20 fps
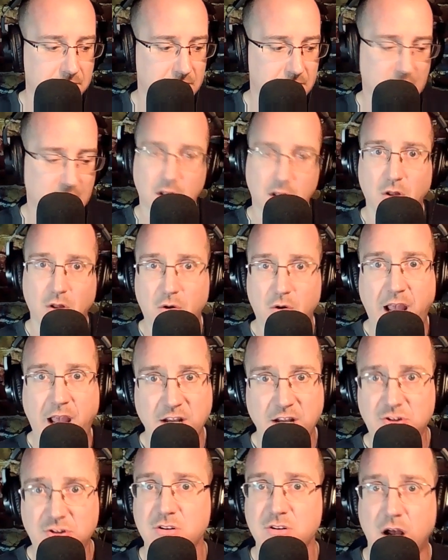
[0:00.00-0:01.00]
the
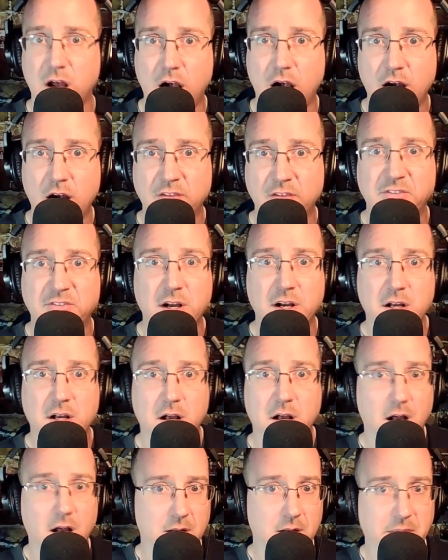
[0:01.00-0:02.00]
location of
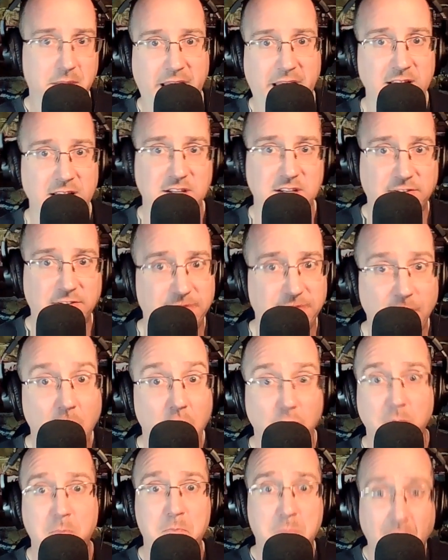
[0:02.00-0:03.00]
uh, McKenzie's
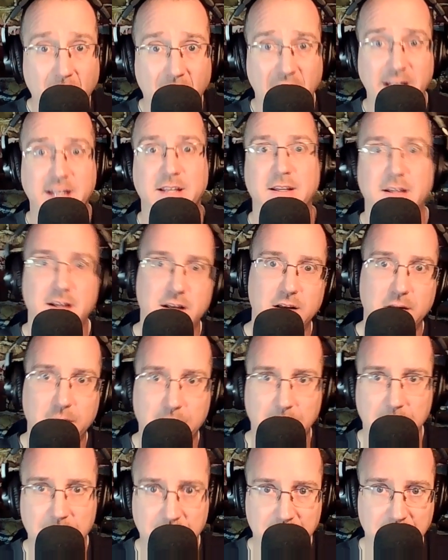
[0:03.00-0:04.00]
phone. But
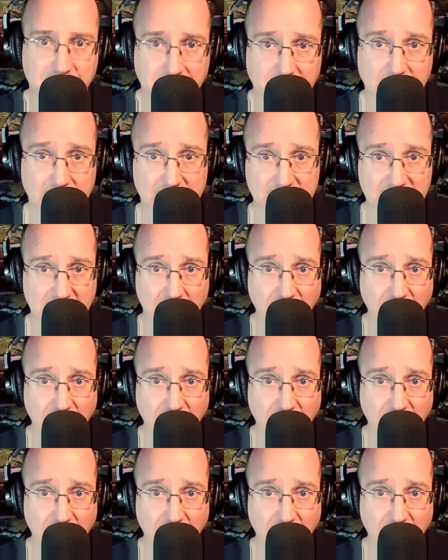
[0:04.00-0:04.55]
cell